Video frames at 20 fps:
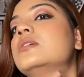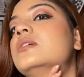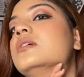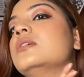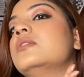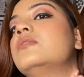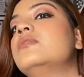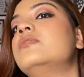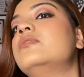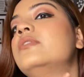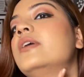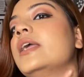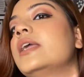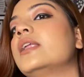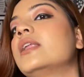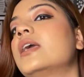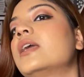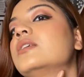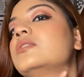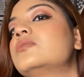a very
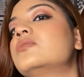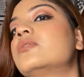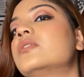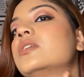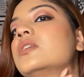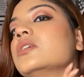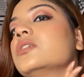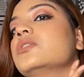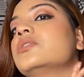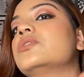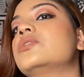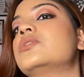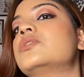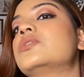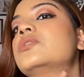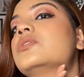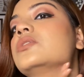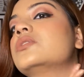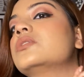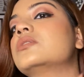nice
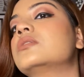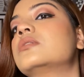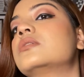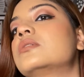finish.